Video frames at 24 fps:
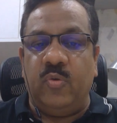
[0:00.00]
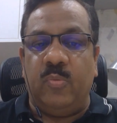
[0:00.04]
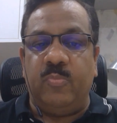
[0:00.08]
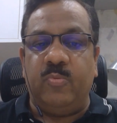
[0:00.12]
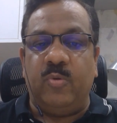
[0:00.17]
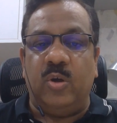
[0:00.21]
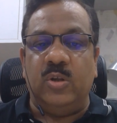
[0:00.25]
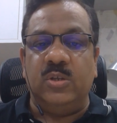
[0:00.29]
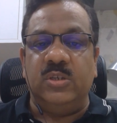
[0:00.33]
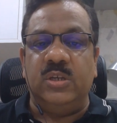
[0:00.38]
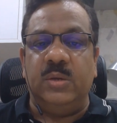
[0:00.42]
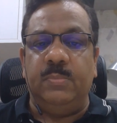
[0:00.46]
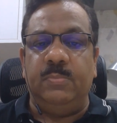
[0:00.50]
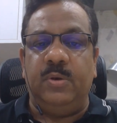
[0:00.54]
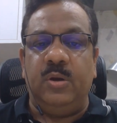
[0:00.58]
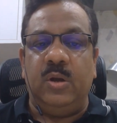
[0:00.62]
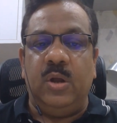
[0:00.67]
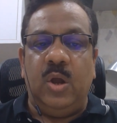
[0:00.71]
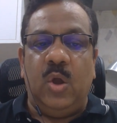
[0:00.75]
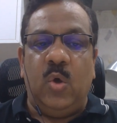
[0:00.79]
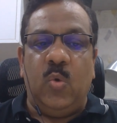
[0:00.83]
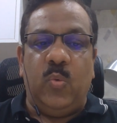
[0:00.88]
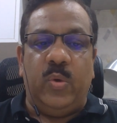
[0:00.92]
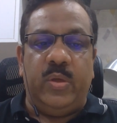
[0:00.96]
of concept,
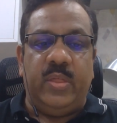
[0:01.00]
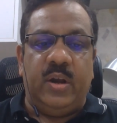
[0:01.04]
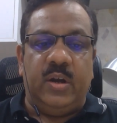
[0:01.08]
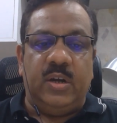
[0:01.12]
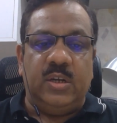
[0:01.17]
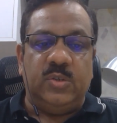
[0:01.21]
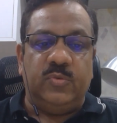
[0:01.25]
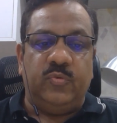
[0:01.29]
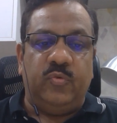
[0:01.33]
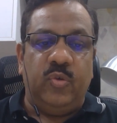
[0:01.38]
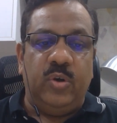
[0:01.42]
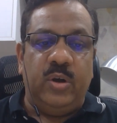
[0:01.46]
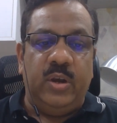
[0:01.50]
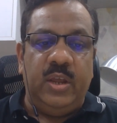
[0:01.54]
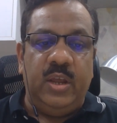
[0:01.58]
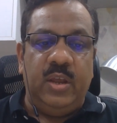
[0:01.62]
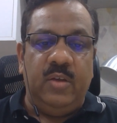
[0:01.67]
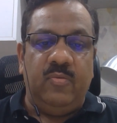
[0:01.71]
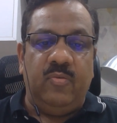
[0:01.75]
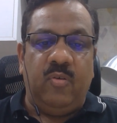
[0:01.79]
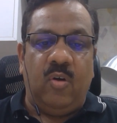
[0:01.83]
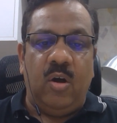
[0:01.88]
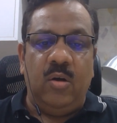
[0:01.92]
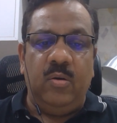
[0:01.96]
whether it is fully
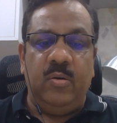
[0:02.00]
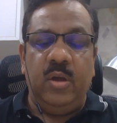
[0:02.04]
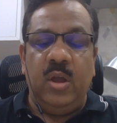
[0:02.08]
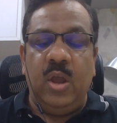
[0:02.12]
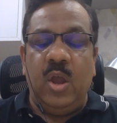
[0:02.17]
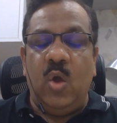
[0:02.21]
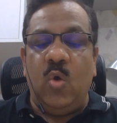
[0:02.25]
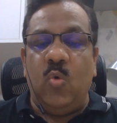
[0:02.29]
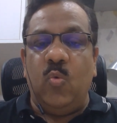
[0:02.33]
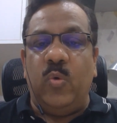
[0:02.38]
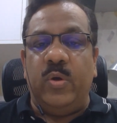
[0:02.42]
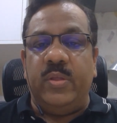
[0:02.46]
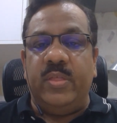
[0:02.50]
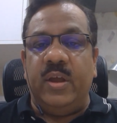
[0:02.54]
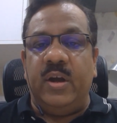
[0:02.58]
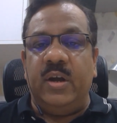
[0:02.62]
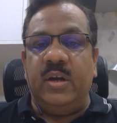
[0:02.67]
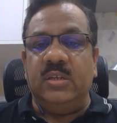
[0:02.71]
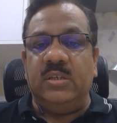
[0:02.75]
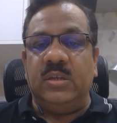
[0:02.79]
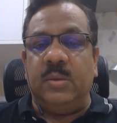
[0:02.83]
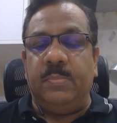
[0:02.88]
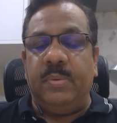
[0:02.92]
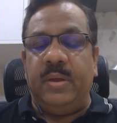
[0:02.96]
evolved, whether it
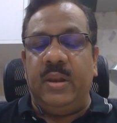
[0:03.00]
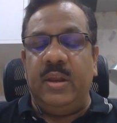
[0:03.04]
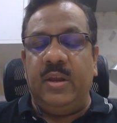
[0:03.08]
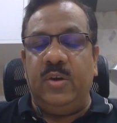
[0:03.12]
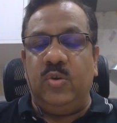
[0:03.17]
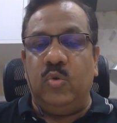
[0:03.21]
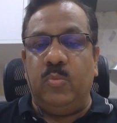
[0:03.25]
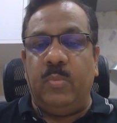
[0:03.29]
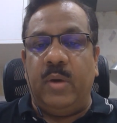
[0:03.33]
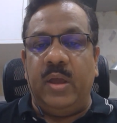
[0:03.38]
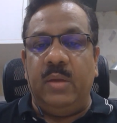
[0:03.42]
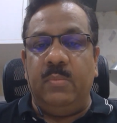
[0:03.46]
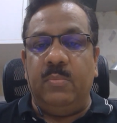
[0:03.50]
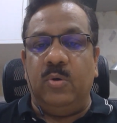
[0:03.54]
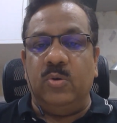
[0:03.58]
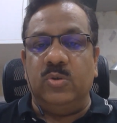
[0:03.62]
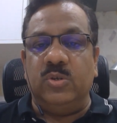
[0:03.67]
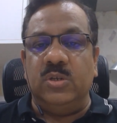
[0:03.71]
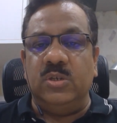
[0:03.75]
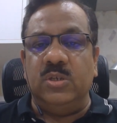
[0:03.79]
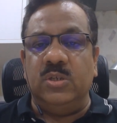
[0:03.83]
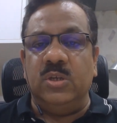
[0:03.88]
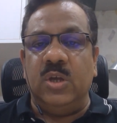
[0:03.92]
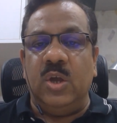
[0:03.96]
is appealing to my
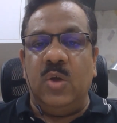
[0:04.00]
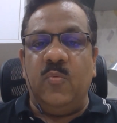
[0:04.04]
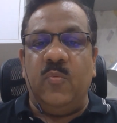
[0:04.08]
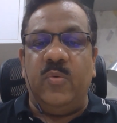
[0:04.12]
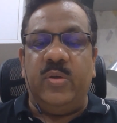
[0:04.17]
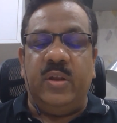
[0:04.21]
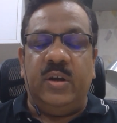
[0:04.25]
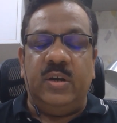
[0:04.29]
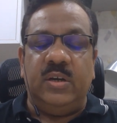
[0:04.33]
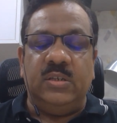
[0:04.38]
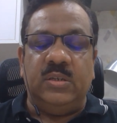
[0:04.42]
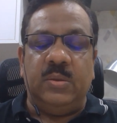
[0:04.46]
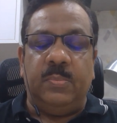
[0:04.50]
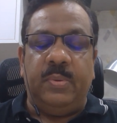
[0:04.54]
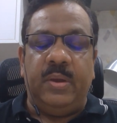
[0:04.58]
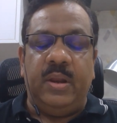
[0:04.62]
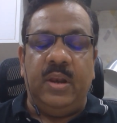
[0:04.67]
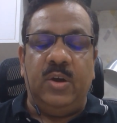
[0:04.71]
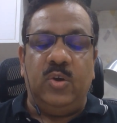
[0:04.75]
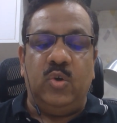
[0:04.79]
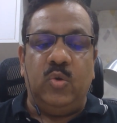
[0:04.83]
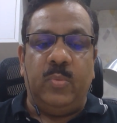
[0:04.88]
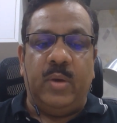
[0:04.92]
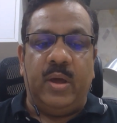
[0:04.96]
emotions, whether it is
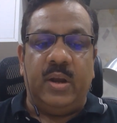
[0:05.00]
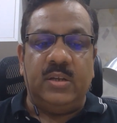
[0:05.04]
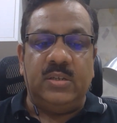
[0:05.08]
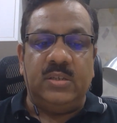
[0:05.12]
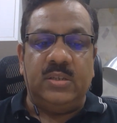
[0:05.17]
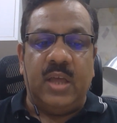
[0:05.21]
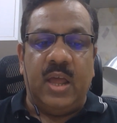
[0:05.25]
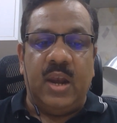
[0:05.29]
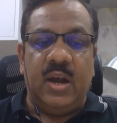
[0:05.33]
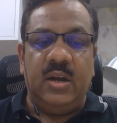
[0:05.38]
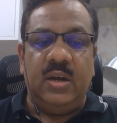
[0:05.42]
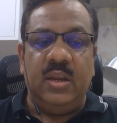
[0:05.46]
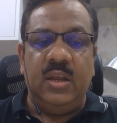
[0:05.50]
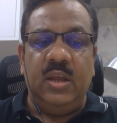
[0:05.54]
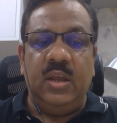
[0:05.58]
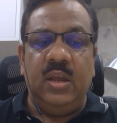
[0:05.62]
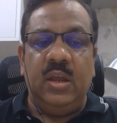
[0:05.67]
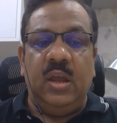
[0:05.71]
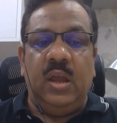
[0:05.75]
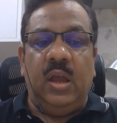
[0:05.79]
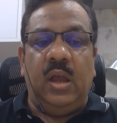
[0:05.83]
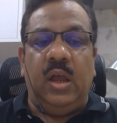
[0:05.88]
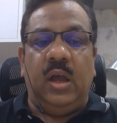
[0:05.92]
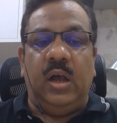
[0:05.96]
appealing to my rationality,
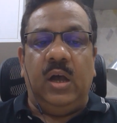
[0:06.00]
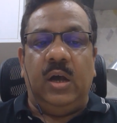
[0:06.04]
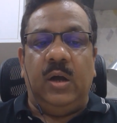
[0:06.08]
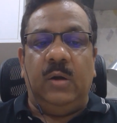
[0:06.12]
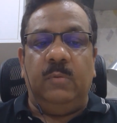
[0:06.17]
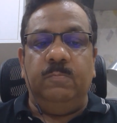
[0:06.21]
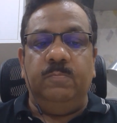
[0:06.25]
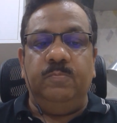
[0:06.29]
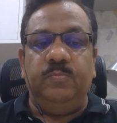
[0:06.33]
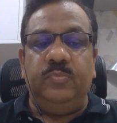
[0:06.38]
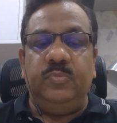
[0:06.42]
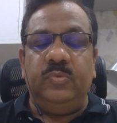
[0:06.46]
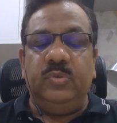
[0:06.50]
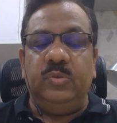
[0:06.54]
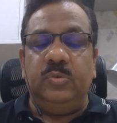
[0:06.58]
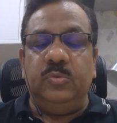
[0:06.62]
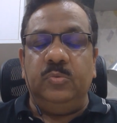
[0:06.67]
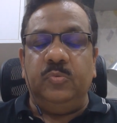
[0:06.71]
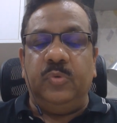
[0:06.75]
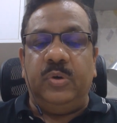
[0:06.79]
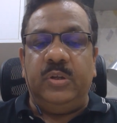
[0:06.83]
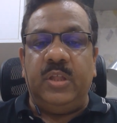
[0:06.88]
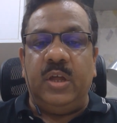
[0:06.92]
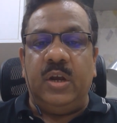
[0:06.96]

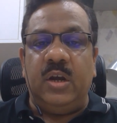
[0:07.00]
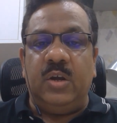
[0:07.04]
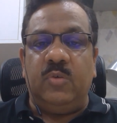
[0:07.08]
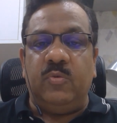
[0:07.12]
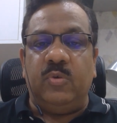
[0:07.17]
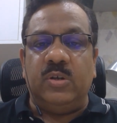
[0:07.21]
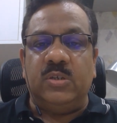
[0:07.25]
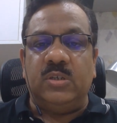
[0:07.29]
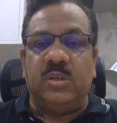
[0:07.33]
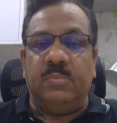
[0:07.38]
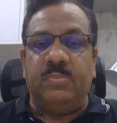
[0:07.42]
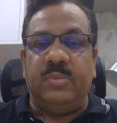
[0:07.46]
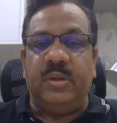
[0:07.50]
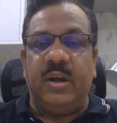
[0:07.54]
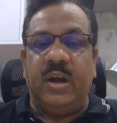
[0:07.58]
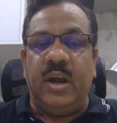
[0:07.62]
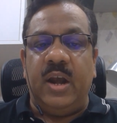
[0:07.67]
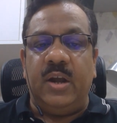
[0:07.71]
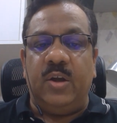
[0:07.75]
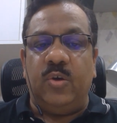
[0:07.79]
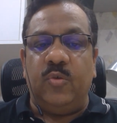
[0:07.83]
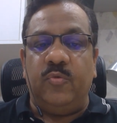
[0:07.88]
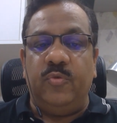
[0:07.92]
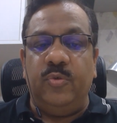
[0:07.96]
whether it was something
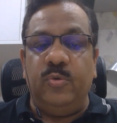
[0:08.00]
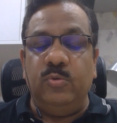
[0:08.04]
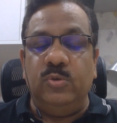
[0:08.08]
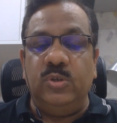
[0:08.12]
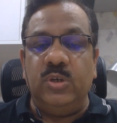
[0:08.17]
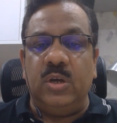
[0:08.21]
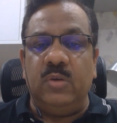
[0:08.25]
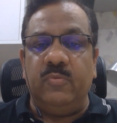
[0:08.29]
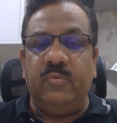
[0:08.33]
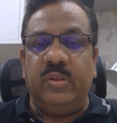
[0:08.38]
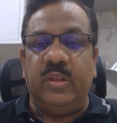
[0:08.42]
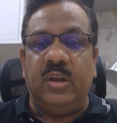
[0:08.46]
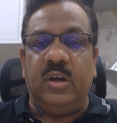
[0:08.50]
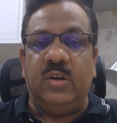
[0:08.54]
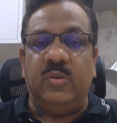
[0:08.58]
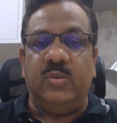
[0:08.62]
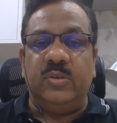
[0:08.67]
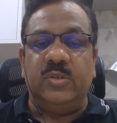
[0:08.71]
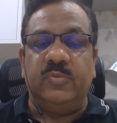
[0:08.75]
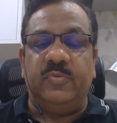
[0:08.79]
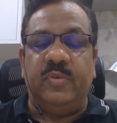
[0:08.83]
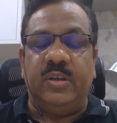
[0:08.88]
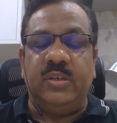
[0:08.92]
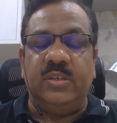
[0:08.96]
related to future, whether it
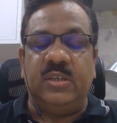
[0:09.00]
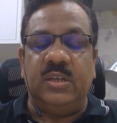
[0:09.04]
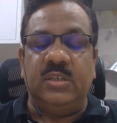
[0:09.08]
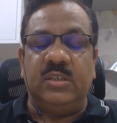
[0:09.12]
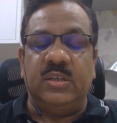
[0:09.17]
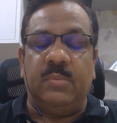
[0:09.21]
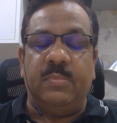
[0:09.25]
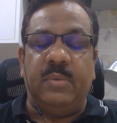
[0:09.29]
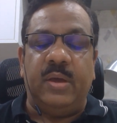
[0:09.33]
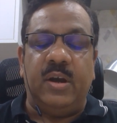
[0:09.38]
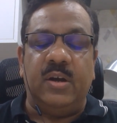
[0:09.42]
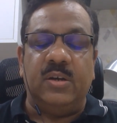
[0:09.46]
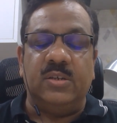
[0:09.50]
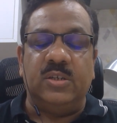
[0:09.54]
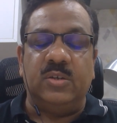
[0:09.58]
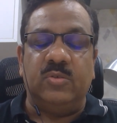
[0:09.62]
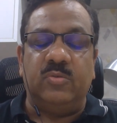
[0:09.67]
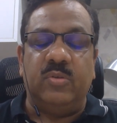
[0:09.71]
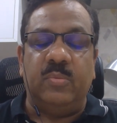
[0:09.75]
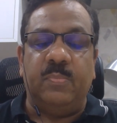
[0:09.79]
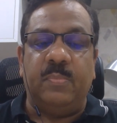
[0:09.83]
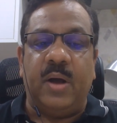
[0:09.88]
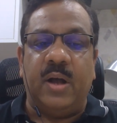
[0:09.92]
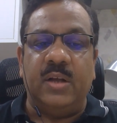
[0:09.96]
was fixing some errors of
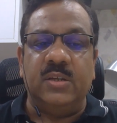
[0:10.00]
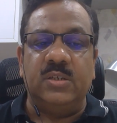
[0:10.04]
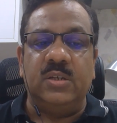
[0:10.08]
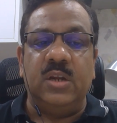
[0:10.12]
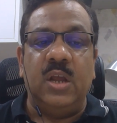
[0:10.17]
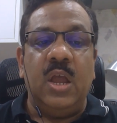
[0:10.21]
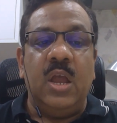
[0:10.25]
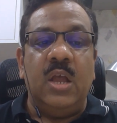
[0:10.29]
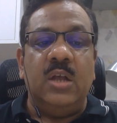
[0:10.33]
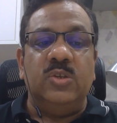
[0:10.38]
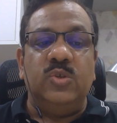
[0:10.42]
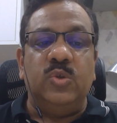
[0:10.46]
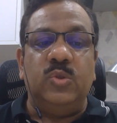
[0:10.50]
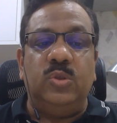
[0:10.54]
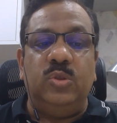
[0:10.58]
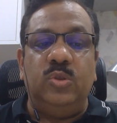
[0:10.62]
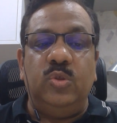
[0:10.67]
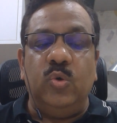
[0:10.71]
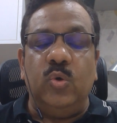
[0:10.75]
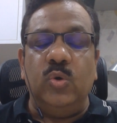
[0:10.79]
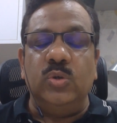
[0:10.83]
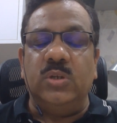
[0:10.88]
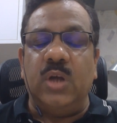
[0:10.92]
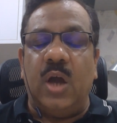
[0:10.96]
the past. So
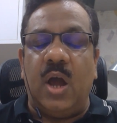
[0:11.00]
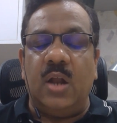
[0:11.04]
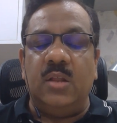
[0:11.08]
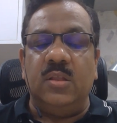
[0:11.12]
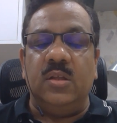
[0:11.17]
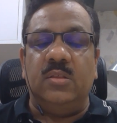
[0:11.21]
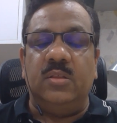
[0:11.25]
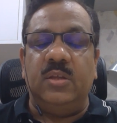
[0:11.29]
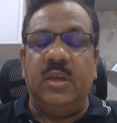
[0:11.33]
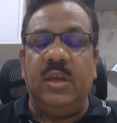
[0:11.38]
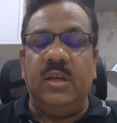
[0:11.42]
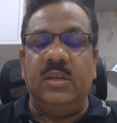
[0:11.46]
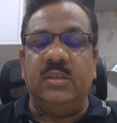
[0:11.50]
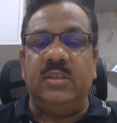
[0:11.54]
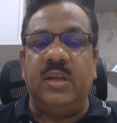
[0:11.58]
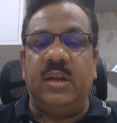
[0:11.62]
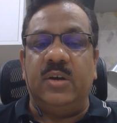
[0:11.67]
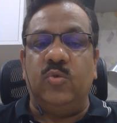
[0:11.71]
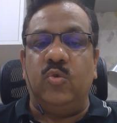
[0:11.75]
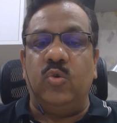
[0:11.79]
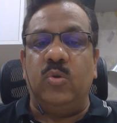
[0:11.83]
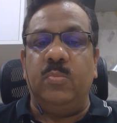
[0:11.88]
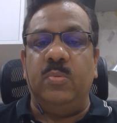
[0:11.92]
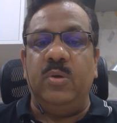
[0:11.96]
those are the things
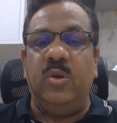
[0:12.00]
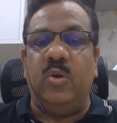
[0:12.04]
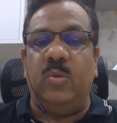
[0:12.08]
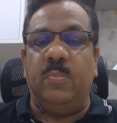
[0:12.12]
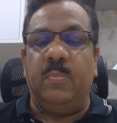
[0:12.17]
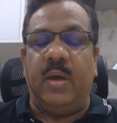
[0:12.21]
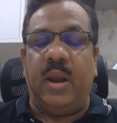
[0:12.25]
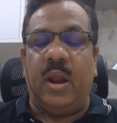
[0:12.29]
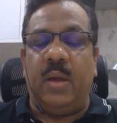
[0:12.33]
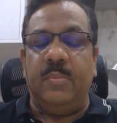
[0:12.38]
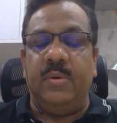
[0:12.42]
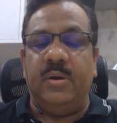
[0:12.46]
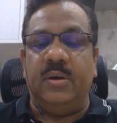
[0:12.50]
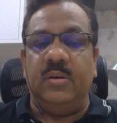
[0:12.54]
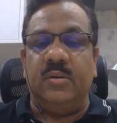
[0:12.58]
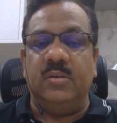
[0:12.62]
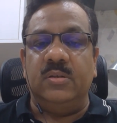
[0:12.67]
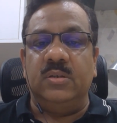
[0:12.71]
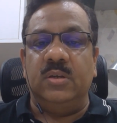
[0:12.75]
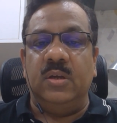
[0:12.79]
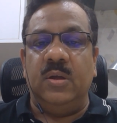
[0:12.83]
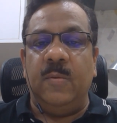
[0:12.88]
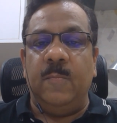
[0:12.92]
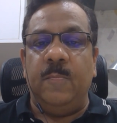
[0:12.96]
that could be your
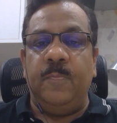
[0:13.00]
parameters.